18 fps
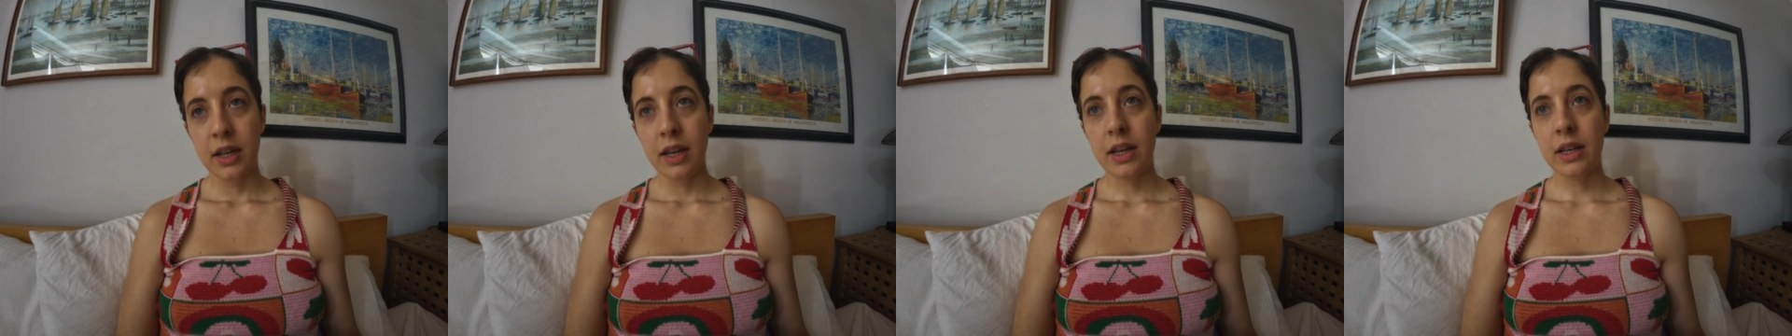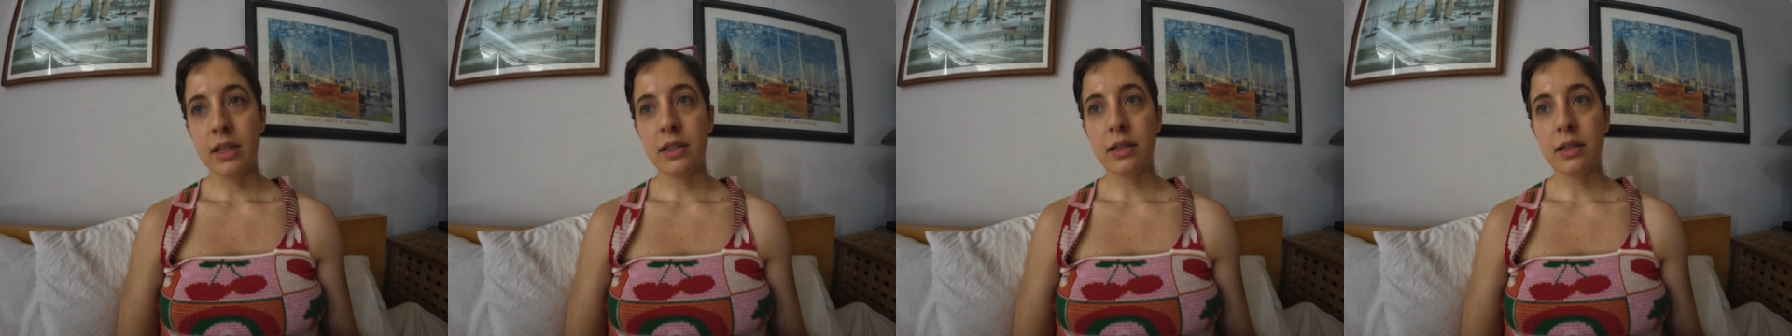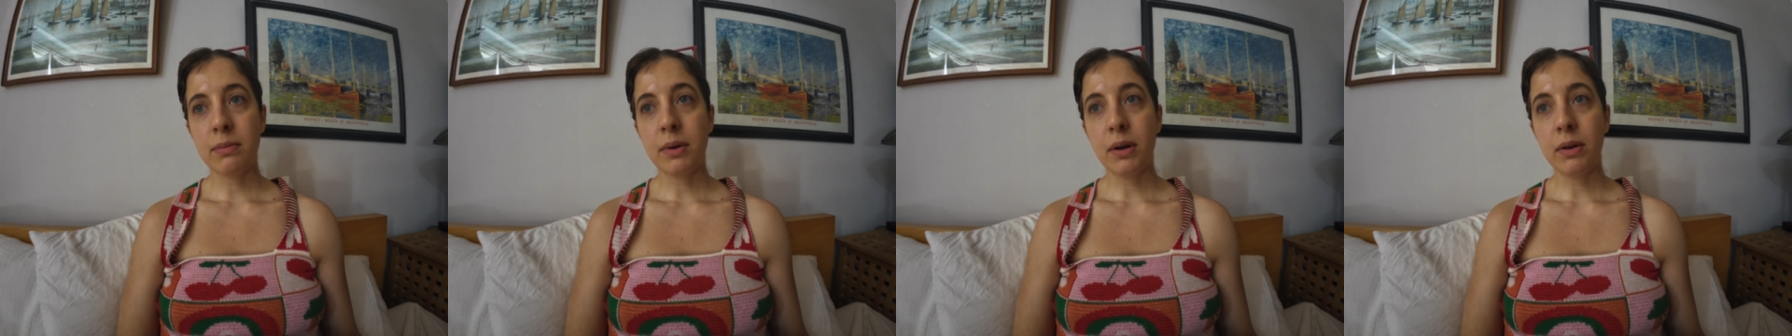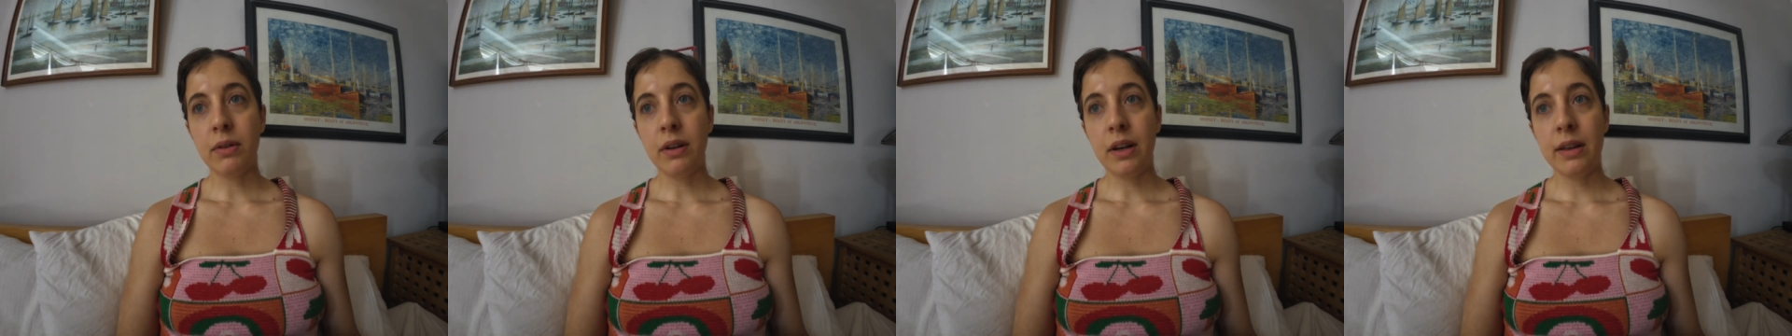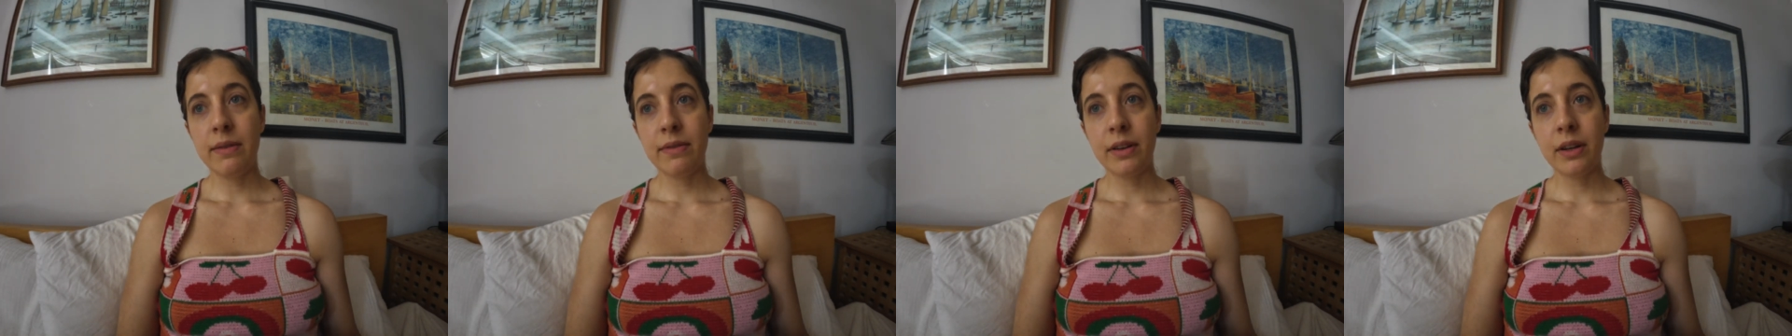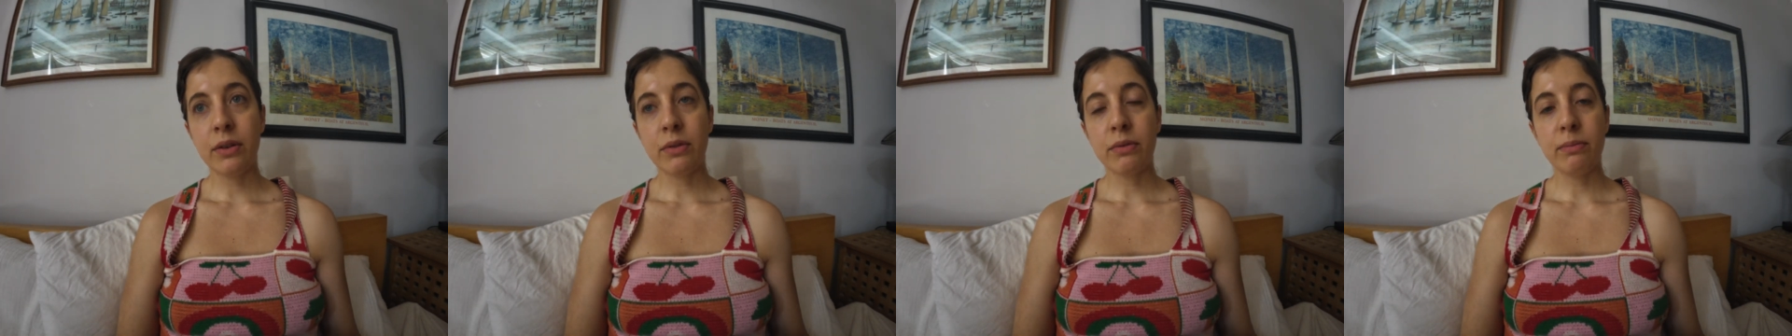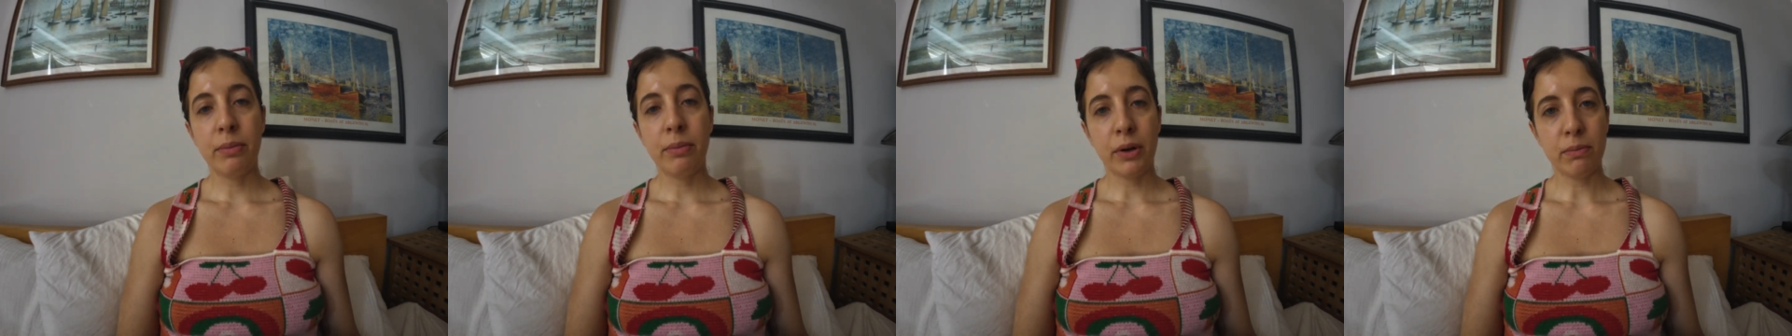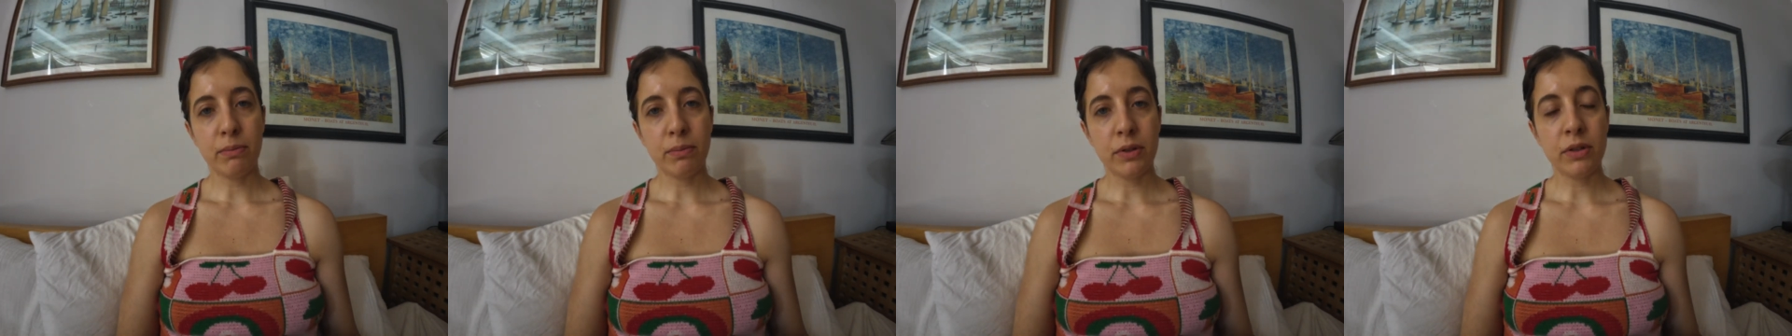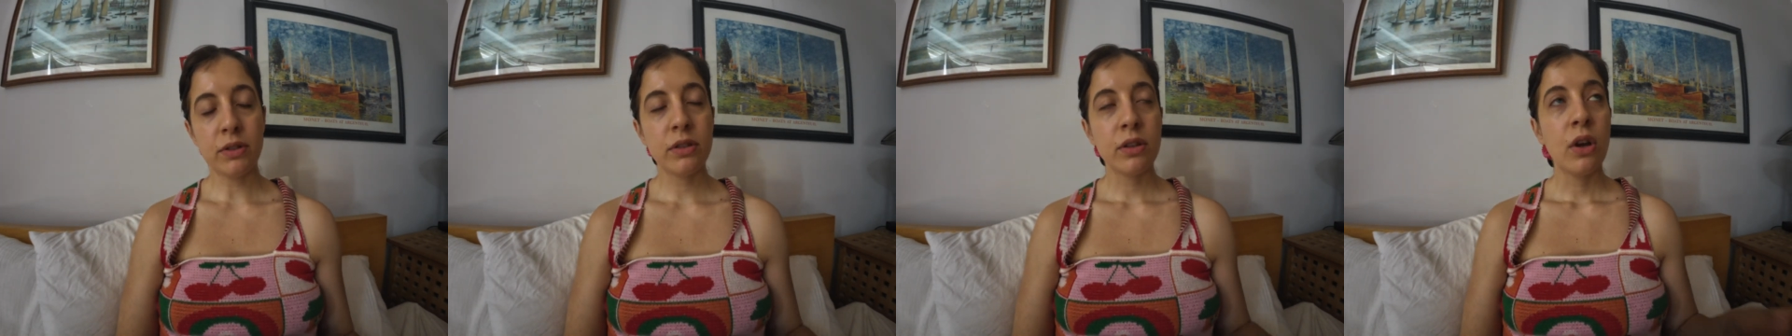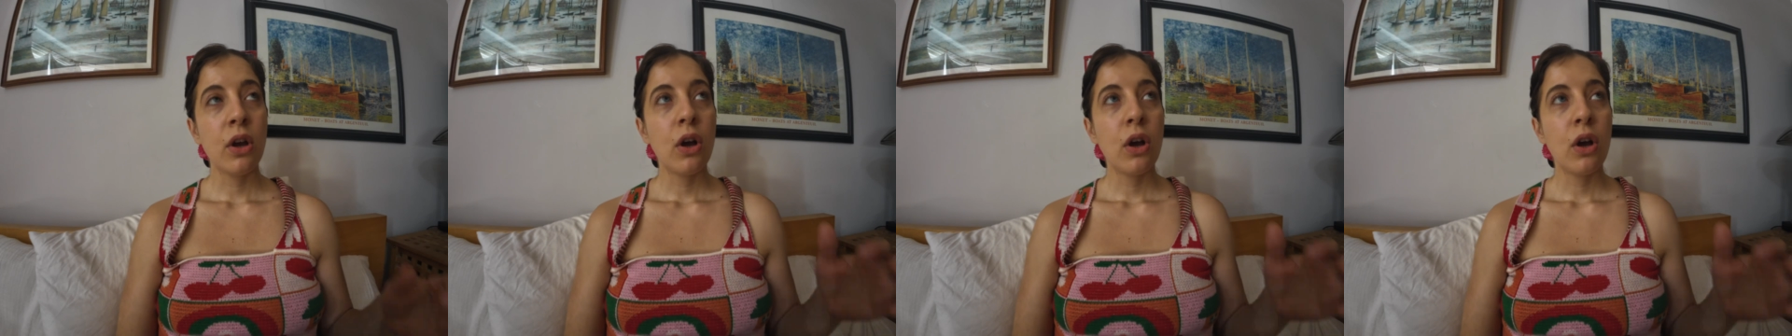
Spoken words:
It's about living on purpose,